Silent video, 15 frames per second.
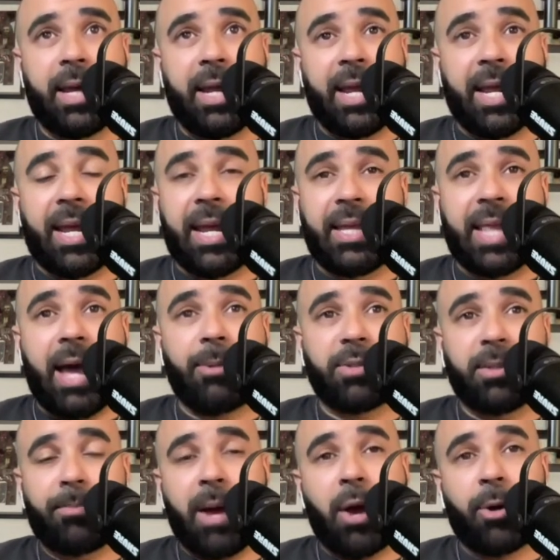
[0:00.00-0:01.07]
and that was
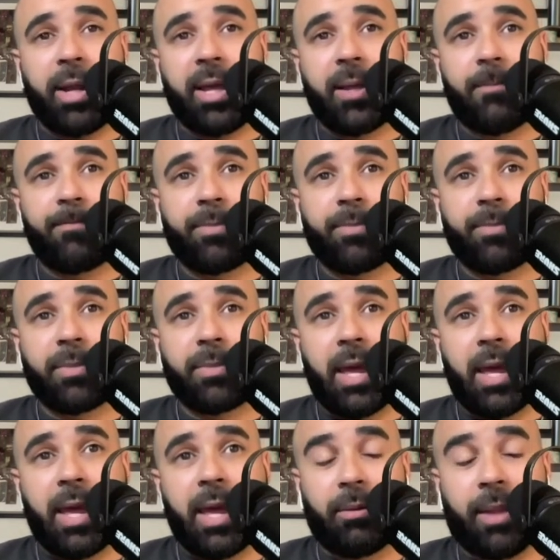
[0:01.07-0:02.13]
about it.
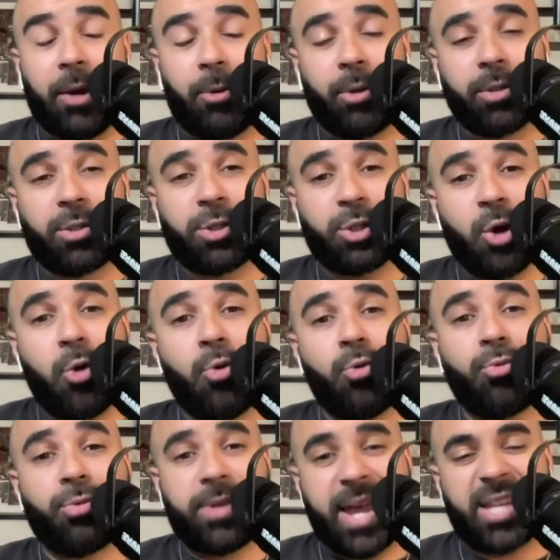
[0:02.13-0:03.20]
And they were
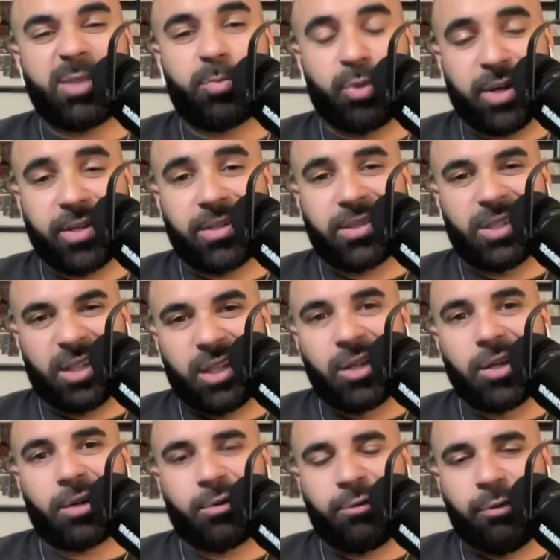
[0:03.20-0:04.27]
so desperate to
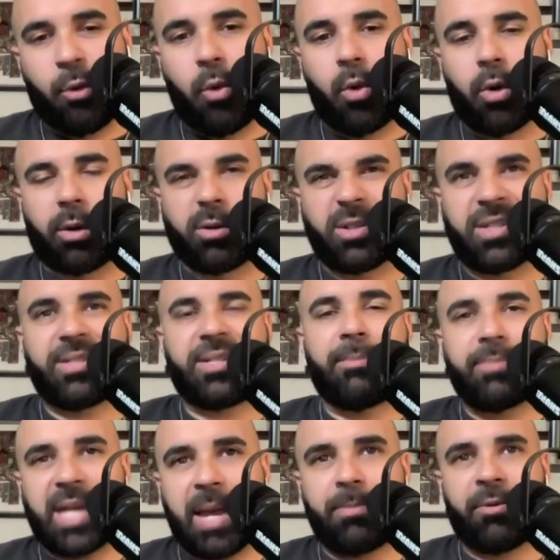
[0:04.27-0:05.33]
look for some
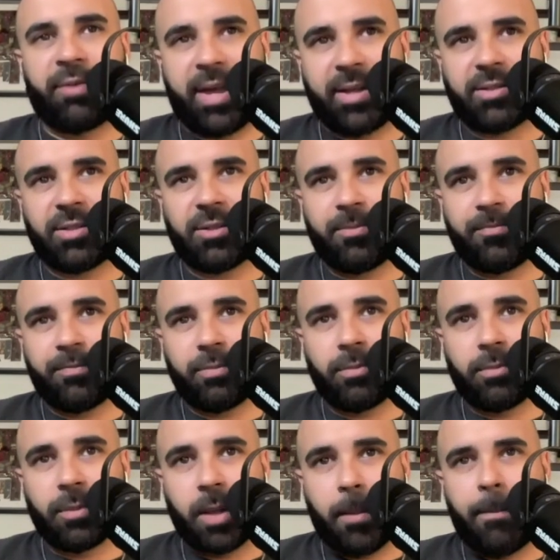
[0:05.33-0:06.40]
type of answer.
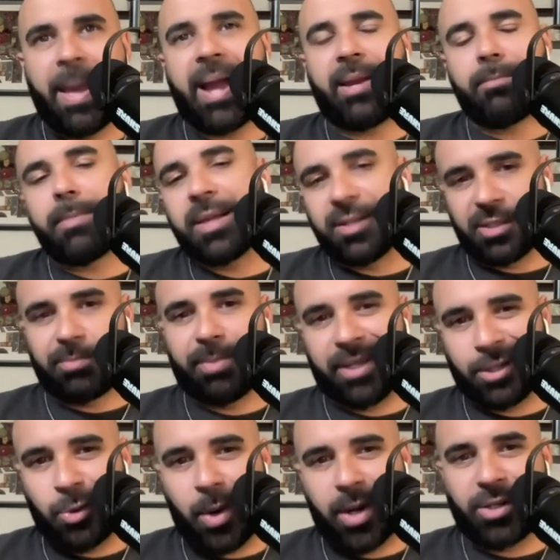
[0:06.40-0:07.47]
Patty Mills
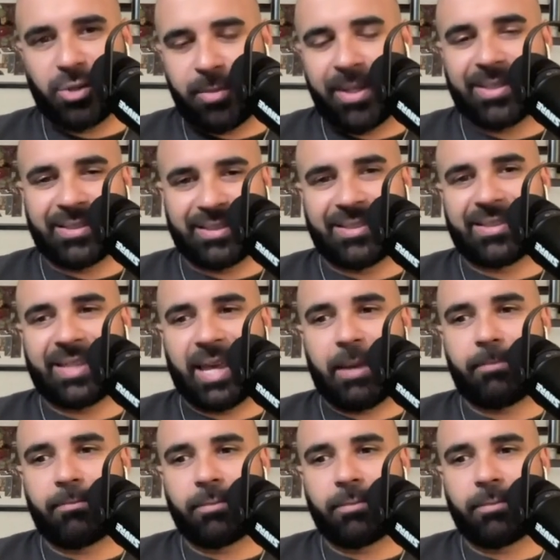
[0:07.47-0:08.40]
played 22 minutes in this game.